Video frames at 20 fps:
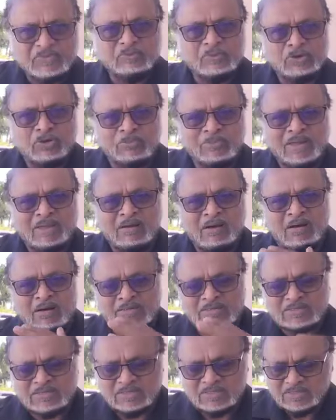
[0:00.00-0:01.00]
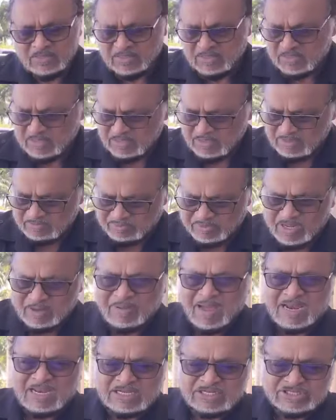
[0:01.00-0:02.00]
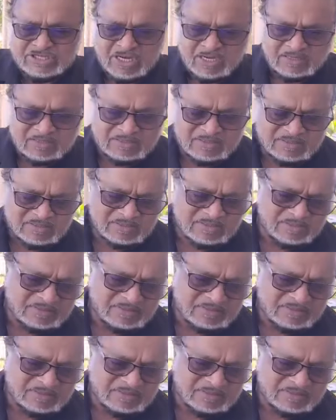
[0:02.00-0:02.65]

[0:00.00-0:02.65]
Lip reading: with all my heart. Priya Manikchan,